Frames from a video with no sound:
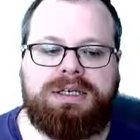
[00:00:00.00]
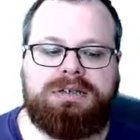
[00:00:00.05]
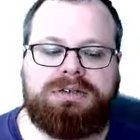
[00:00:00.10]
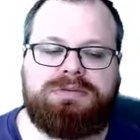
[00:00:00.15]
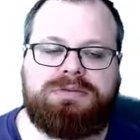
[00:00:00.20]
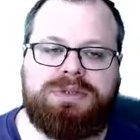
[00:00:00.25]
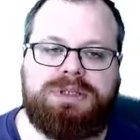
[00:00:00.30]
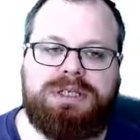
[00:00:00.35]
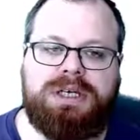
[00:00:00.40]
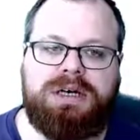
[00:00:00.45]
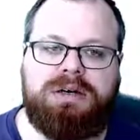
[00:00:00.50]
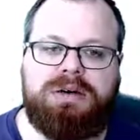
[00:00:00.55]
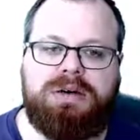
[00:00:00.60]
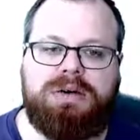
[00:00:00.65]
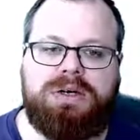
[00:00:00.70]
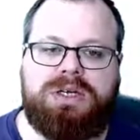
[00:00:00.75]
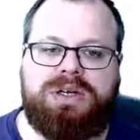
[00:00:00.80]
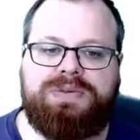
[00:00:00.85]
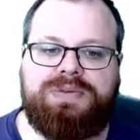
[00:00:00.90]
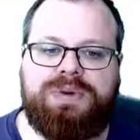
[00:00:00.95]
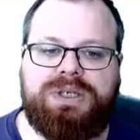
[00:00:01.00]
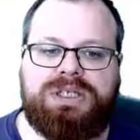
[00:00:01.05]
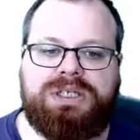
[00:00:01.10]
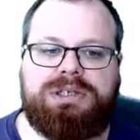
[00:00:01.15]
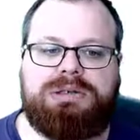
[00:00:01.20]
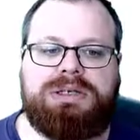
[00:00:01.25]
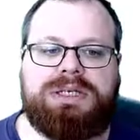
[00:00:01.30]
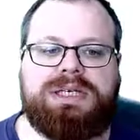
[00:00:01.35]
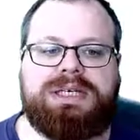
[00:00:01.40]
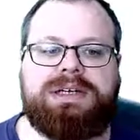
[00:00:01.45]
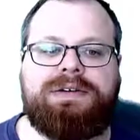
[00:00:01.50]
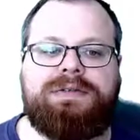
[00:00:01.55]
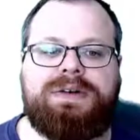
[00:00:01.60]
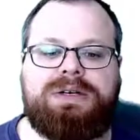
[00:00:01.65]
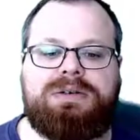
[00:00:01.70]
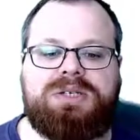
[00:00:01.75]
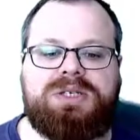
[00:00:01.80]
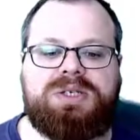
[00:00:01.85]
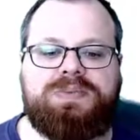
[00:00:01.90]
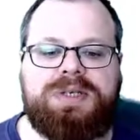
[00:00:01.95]
And we now only want to look at a
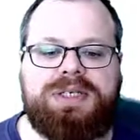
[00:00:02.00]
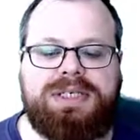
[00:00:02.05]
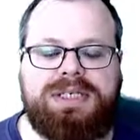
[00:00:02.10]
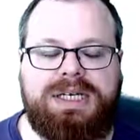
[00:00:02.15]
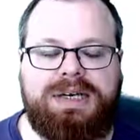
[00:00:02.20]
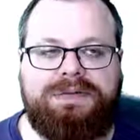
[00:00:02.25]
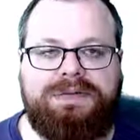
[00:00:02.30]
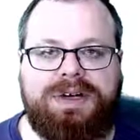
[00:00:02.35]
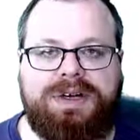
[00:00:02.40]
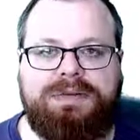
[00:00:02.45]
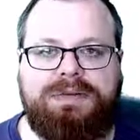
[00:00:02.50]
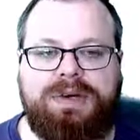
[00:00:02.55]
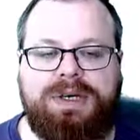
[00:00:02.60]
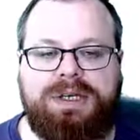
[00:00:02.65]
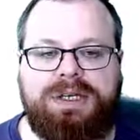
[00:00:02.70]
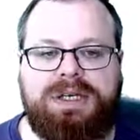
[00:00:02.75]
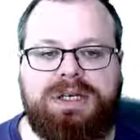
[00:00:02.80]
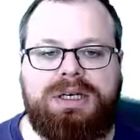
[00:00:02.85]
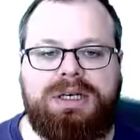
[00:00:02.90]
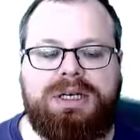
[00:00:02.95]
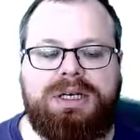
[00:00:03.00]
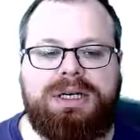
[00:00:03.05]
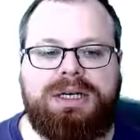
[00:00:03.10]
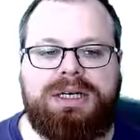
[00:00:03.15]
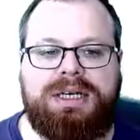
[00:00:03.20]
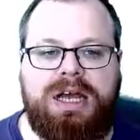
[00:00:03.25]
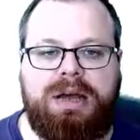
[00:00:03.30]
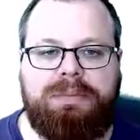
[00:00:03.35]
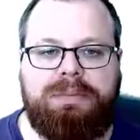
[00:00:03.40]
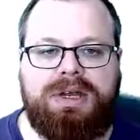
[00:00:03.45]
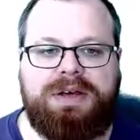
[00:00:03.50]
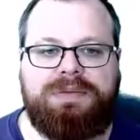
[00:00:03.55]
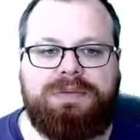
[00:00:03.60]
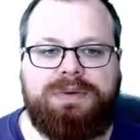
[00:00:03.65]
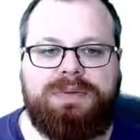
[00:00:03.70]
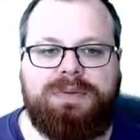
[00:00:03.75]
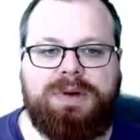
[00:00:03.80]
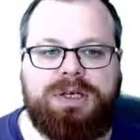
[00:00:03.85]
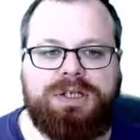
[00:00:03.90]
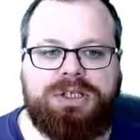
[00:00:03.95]
very specific one. Namely,
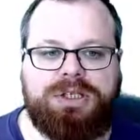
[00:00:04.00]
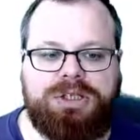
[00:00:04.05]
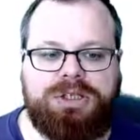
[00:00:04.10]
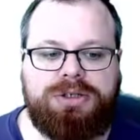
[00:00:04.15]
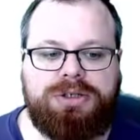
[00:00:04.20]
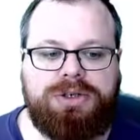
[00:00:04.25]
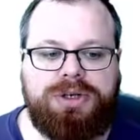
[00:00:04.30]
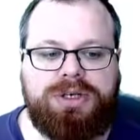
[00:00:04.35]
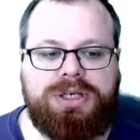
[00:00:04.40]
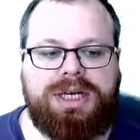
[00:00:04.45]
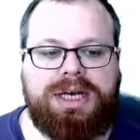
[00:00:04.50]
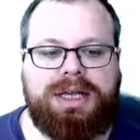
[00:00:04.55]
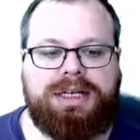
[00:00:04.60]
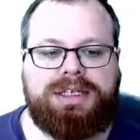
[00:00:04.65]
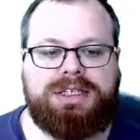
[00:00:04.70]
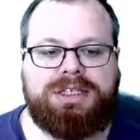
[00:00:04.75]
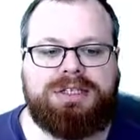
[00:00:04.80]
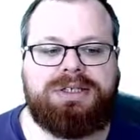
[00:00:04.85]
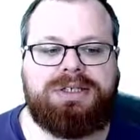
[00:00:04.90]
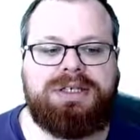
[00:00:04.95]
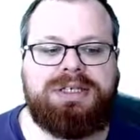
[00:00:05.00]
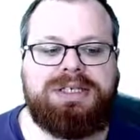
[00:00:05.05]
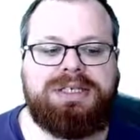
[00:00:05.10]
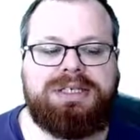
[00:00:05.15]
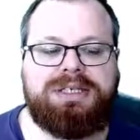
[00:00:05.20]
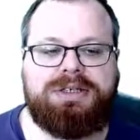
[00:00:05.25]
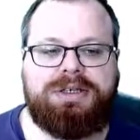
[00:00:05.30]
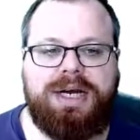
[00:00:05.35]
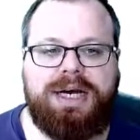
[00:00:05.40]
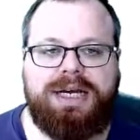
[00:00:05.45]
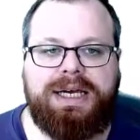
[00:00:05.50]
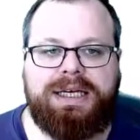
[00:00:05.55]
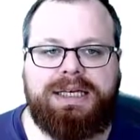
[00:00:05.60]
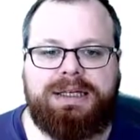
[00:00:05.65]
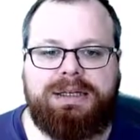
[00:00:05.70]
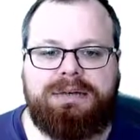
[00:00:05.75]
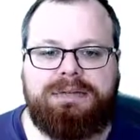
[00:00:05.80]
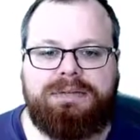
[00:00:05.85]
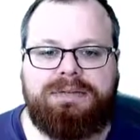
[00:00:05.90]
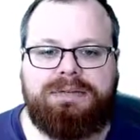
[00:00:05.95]
we want to look at this
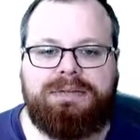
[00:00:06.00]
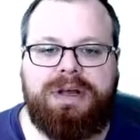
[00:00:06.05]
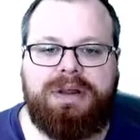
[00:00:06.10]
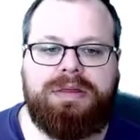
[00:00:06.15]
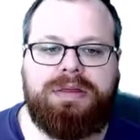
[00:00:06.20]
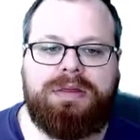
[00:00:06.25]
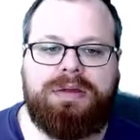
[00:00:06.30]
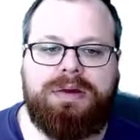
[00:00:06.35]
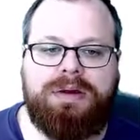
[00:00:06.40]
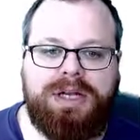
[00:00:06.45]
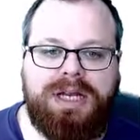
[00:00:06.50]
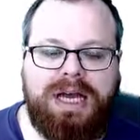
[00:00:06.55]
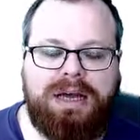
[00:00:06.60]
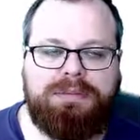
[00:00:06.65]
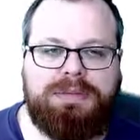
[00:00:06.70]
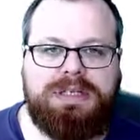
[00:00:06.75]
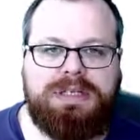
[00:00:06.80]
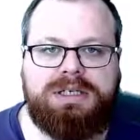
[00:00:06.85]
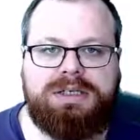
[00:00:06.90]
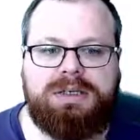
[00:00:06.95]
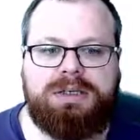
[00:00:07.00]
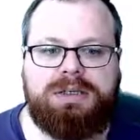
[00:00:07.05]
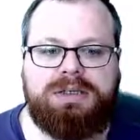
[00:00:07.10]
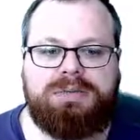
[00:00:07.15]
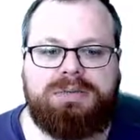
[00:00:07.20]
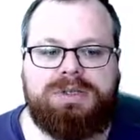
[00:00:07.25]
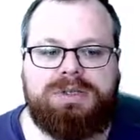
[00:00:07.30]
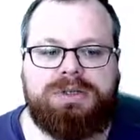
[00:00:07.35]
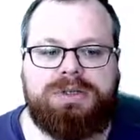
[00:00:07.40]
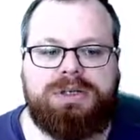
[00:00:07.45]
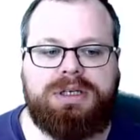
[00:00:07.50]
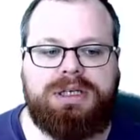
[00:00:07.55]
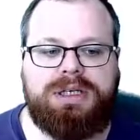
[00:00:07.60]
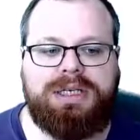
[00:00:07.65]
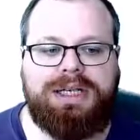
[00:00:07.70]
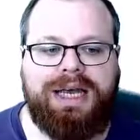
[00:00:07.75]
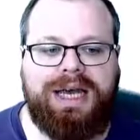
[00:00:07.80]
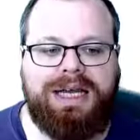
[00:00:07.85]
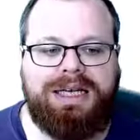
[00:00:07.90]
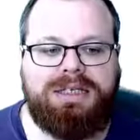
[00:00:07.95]
triangle with non-empty
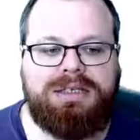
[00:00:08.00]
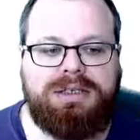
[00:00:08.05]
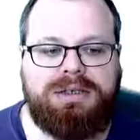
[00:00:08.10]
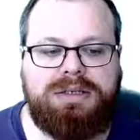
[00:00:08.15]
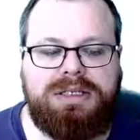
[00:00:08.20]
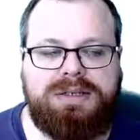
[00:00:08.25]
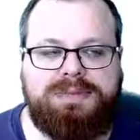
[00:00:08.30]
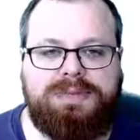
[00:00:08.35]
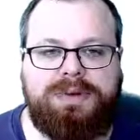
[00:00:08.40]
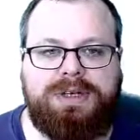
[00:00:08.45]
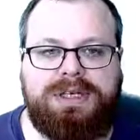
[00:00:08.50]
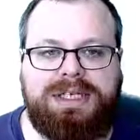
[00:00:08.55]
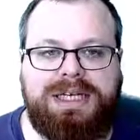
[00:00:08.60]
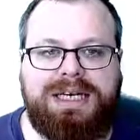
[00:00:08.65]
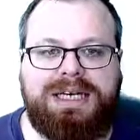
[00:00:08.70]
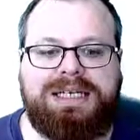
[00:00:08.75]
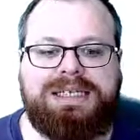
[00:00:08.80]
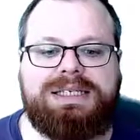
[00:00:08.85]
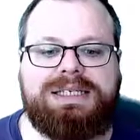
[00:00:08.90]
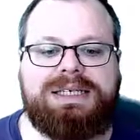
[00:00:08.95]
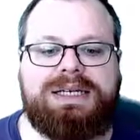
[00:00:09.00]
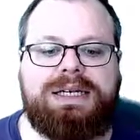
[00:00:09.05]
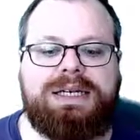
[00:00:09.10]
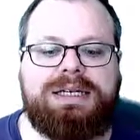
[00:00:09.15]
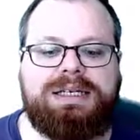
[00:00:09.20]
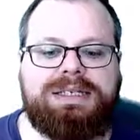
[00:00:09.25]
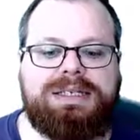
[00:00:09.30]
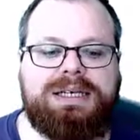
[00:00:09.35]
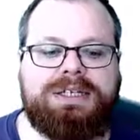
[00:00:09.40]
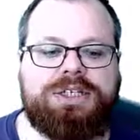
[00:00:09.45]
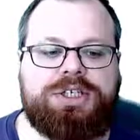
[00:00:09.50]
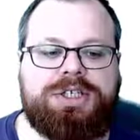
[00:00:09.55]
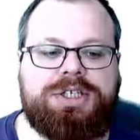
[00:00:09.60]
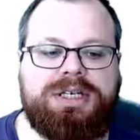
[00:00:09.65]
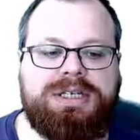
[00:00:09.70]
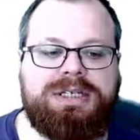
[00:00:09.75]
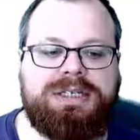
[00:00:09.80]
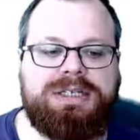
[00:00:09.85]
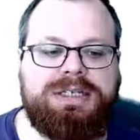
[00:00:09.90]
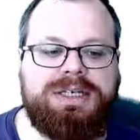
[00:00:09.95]
circumcircle and this point S, such
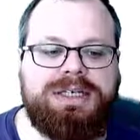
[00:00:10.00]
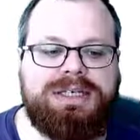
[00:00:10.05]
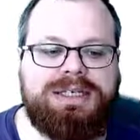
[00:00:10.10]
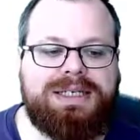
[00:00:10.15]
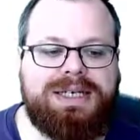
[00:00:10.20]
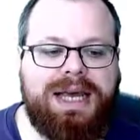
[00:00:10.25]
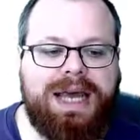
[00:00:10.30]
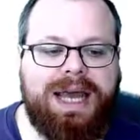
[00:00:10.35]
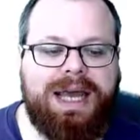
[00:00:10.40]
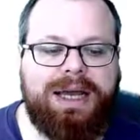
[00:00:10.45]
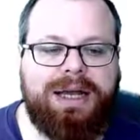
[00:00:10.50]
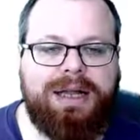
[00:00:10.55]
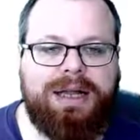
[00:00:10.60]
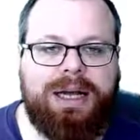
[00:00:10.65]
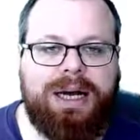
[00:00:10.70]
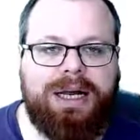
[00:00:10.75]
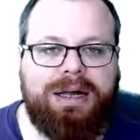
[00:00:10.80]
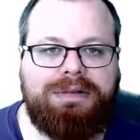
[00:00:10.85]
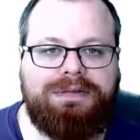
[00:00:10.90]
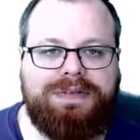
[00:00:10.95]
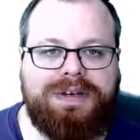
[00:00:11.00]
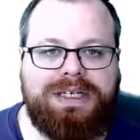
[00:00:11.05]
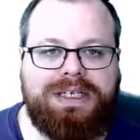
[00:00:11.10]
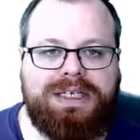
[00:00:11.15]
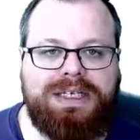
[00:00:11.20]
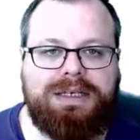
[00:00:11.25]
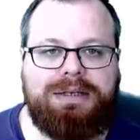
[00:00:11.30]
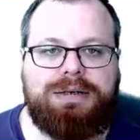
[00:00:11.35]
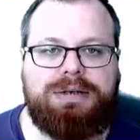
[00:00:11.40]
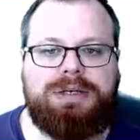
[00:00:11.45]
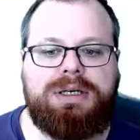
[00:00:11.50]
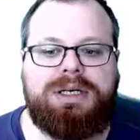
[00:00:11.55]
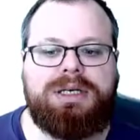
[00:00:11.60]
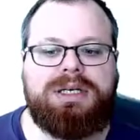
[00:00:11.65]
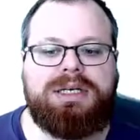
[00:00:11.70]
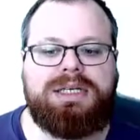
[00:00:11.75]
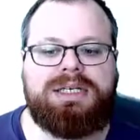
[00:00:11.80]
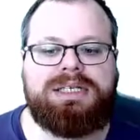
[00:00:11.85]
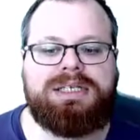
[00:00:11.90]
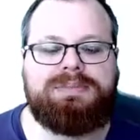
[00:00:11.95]
that this angle alpha here
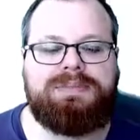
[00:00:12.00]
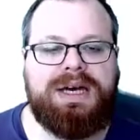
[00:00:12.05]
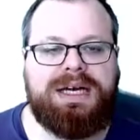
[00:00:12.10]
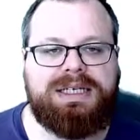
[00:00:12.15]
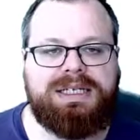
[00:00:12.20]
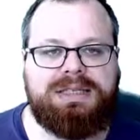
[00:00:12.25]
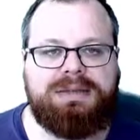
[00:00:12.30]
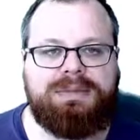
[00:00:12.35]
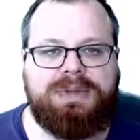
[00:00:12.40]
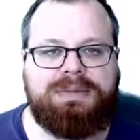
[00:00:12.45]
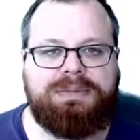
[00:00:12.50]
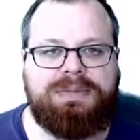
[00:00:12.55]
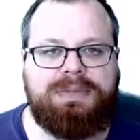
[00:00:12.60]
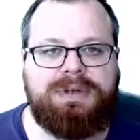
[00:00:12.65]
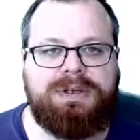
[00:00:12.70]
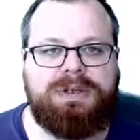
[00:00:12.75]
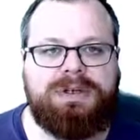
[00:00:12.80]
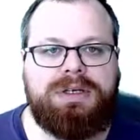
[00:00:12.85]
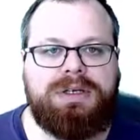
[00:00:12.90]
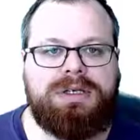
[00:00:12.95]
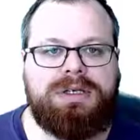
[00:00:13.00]
is maximum.